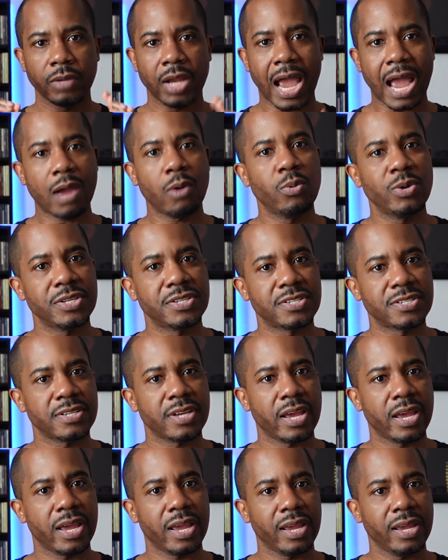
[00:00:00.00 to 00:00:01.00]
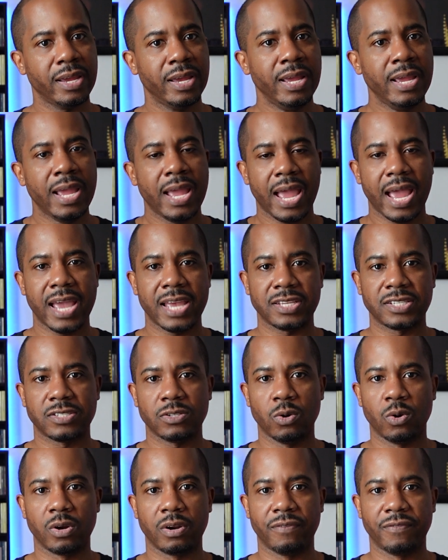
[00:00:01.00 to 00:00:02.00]
I would say has
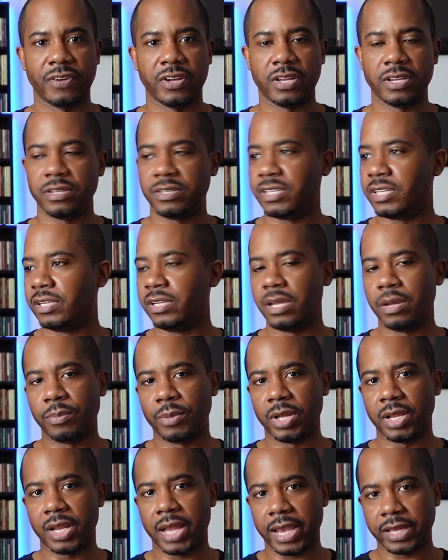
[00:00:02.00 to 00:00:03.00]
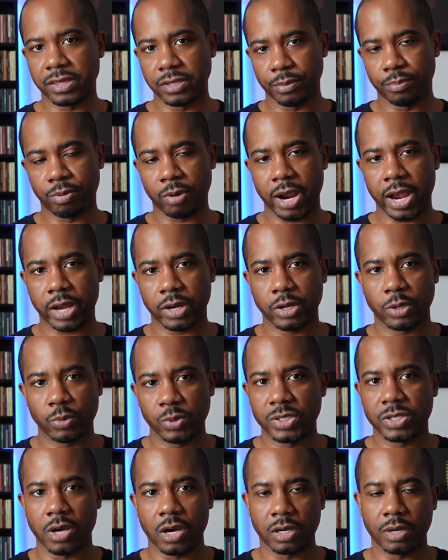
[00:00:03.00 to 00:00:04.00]
sort of a dilemma like The Brat that
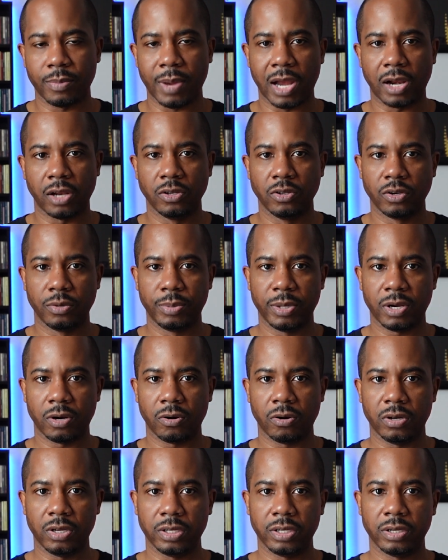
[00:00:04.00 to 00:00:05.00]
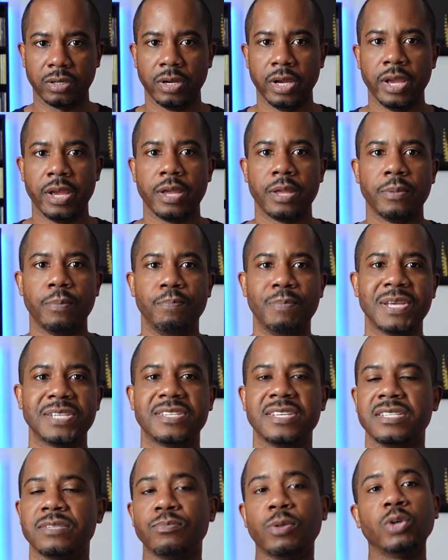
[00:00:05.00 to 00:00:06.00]
we talked about a little bit earlier.
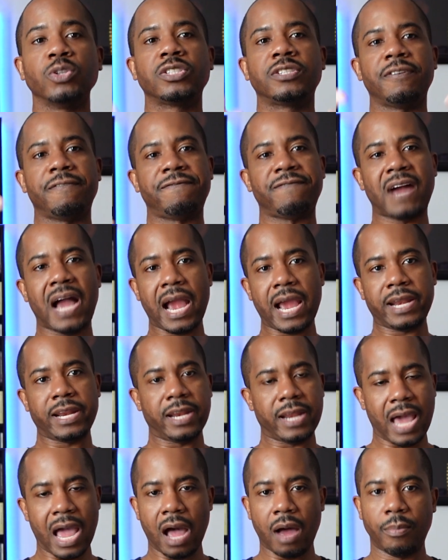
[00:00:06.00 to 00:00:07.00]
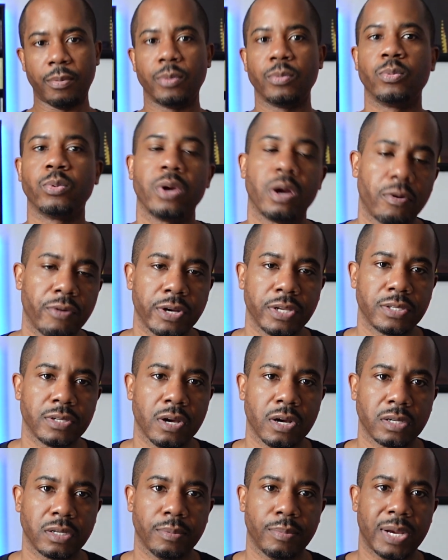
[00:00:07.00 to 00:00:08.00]
Missy's most defining album, we already
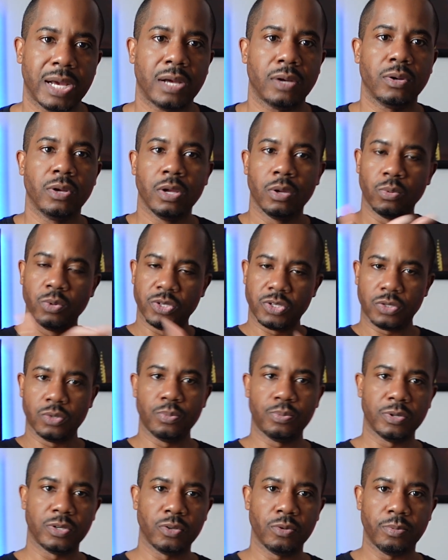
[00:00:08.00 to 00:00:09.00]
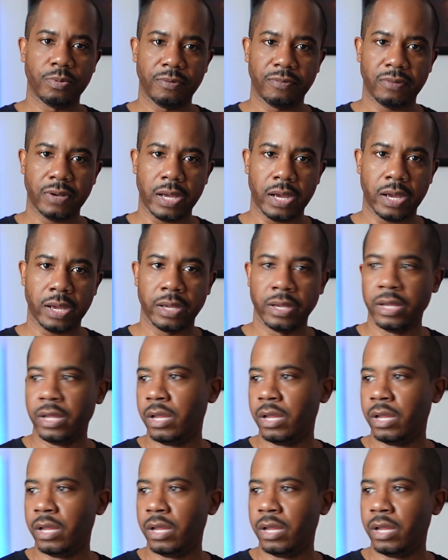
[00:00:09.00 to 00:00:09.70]
talked about, was Super Duper Fly.